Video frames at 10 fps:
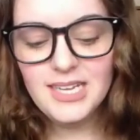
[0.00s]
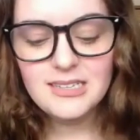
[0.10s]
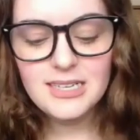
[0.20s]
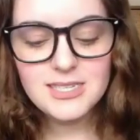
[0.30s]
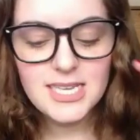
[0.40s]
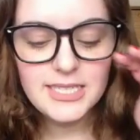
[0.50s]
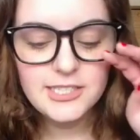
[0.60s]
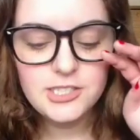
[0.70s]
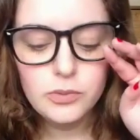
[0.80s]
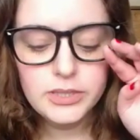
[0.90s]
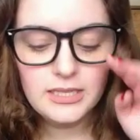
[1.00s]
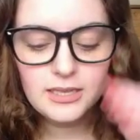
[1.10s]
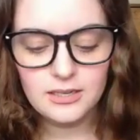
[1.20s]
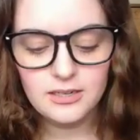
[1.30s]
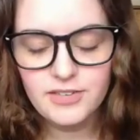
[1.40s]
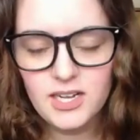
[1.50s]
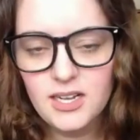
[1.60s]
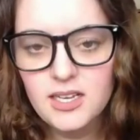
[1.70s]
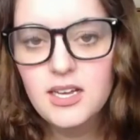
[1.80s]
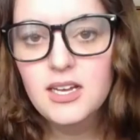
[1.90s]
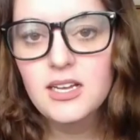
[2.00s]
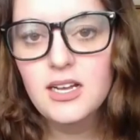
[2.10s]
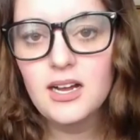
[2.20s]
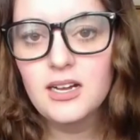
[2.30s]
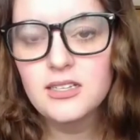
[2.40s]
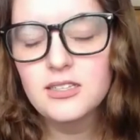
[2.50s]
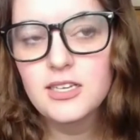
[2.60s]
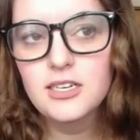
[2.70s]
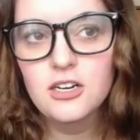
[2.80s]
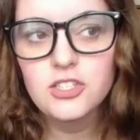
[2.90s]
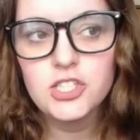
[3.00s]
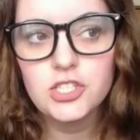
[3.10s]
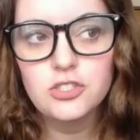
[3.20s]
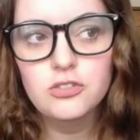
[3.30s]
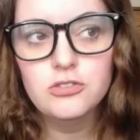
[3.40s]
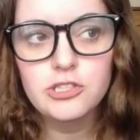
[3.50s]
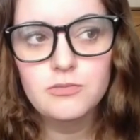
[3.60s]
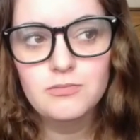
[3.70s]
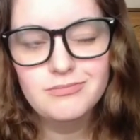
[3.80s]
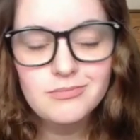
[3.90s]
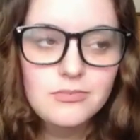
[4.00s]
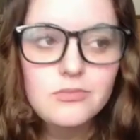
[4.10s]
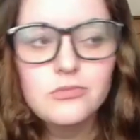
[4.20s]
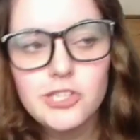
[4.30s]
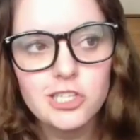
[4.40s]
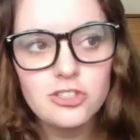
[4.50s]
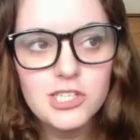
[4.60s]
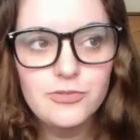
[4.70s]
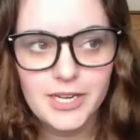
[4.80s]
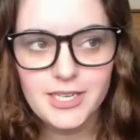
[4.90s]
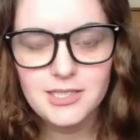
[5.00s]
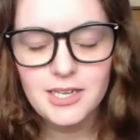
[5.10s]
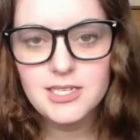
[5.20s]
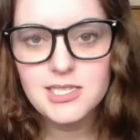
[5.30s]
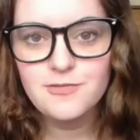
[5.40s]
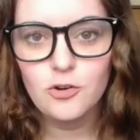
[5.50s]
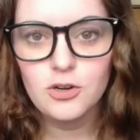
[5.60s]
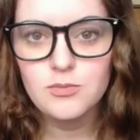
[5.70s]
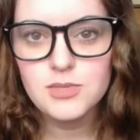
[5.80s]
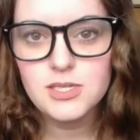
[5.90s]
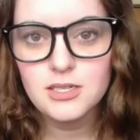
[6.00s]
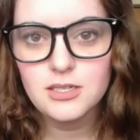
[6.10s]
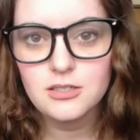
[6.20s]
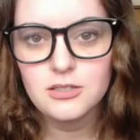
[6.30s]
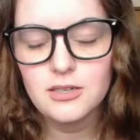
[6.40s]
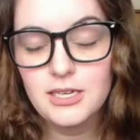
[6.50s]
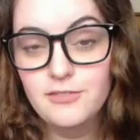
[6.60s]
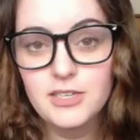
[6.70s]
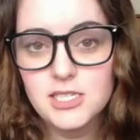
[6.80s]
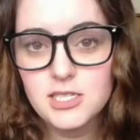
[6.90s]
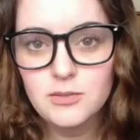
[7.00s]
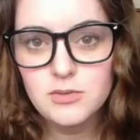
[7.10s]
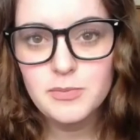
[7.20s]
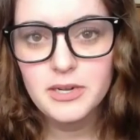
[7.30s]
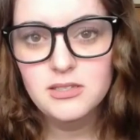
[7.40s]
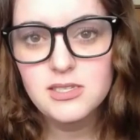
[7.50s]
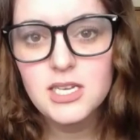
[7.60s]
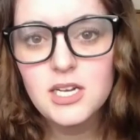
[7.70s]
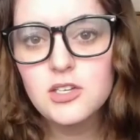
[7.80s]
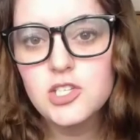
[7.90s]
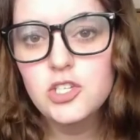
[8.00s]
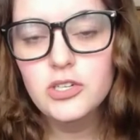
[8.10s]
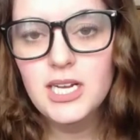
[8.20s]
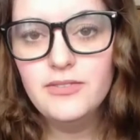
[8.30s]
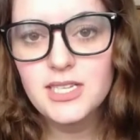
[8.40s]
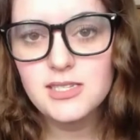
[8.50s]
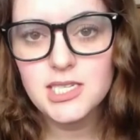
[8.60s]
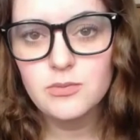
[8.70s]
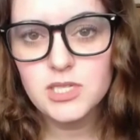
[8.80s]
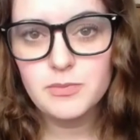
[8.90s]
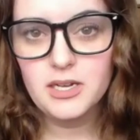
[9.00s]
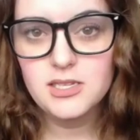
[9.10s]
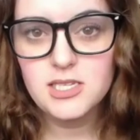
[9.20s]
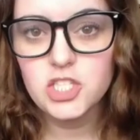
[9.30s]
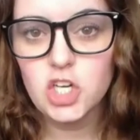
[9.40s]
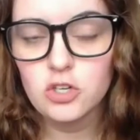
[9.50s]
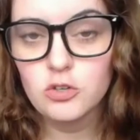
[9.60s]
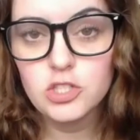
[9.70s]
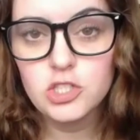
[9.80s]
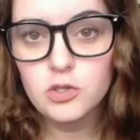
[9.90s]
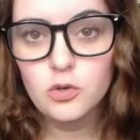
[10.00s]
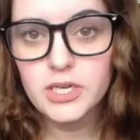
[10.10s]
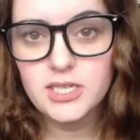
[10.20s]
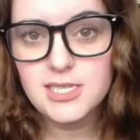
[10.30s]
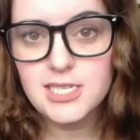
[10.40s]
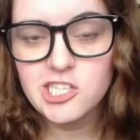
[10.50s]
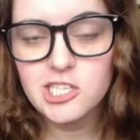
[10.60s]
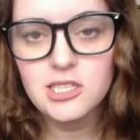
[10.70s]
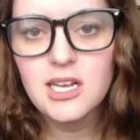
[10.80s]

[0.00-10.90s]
That said, I do want to clarify uh, there are two generally recognize forms or of incident response. So you can have incident response internal to an organization.